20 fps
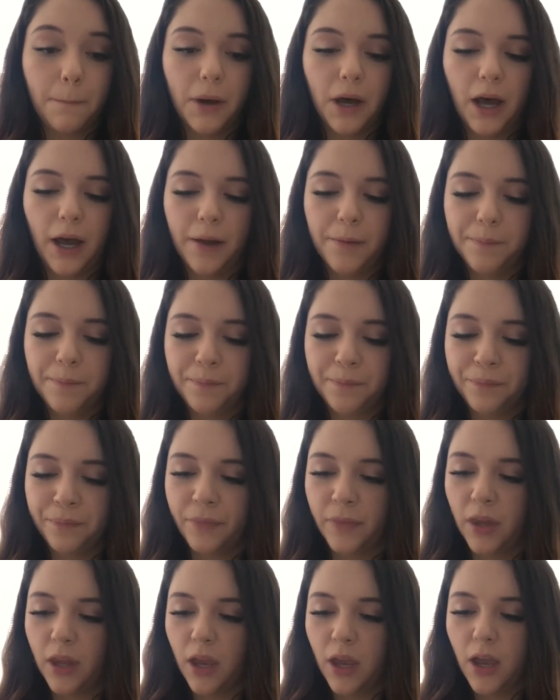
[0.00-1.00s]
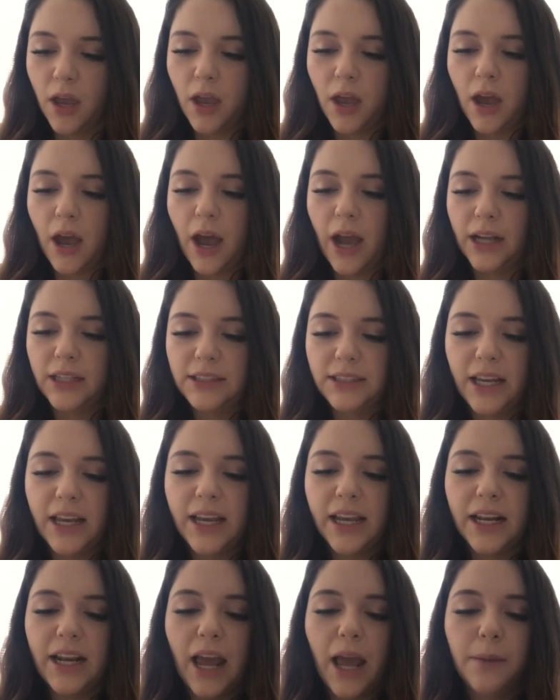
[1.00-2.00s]
But I
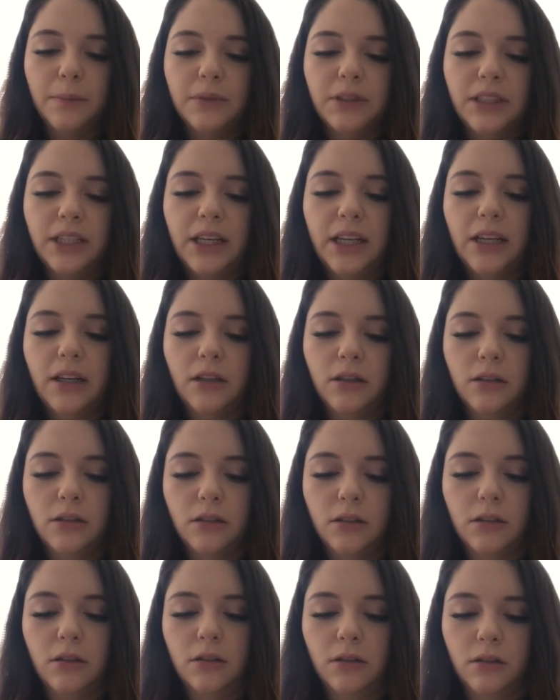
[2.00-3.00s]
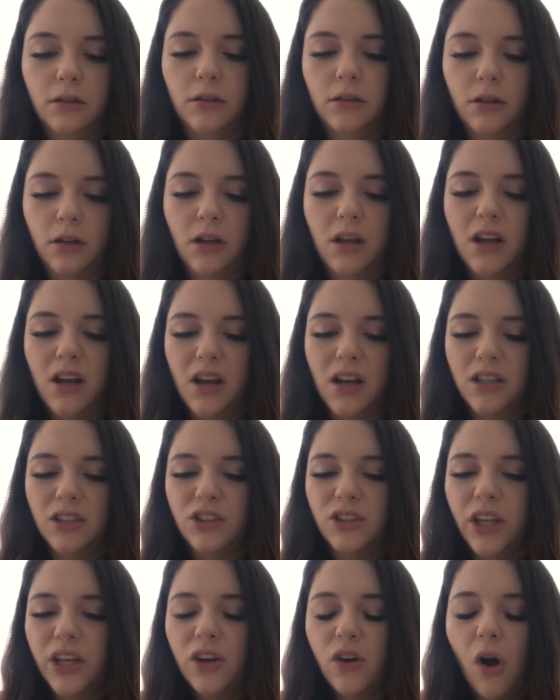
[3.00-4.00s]
take an empty,
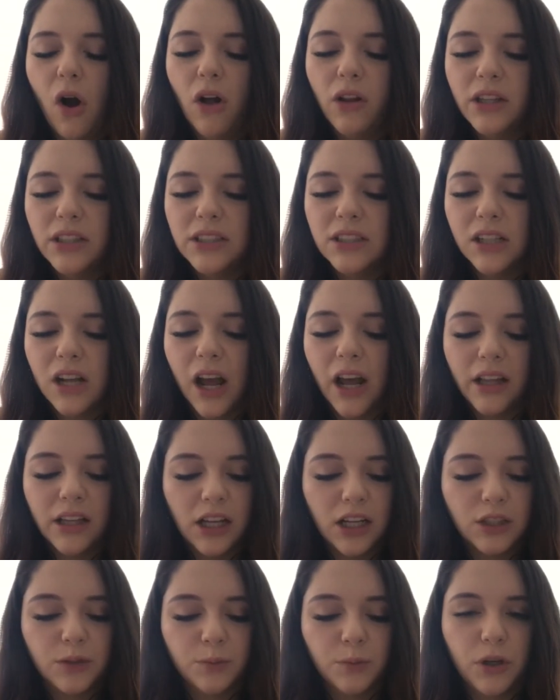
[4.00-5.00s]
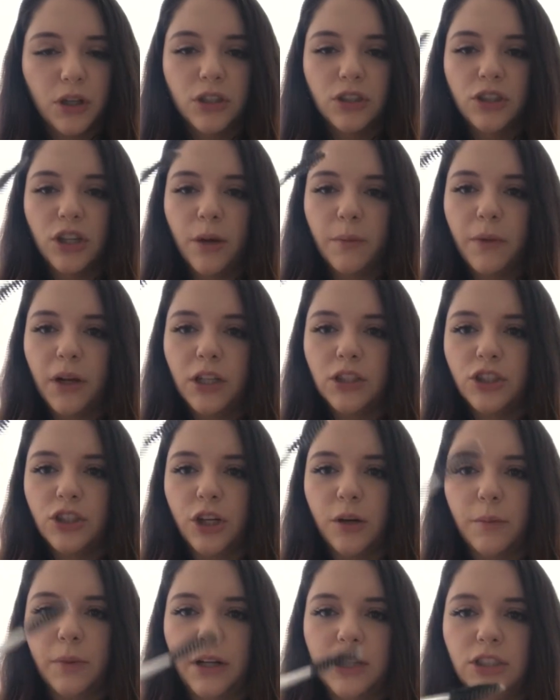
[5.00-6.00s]
do they call this an eyelash brush? I'm not
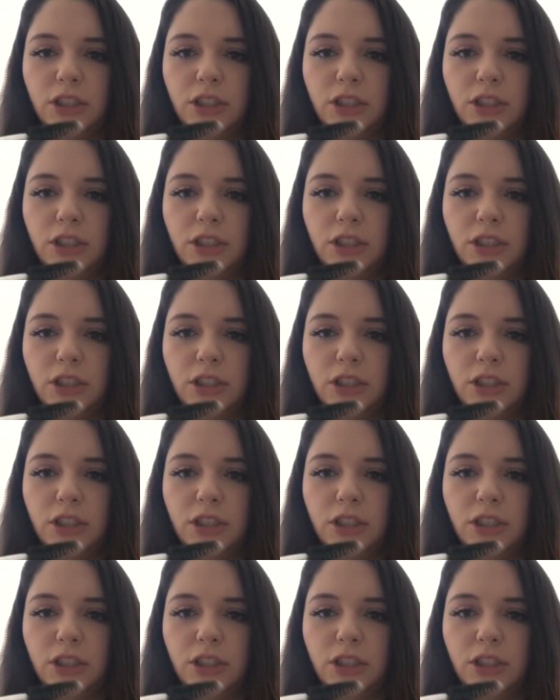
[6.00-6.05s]
sure, but I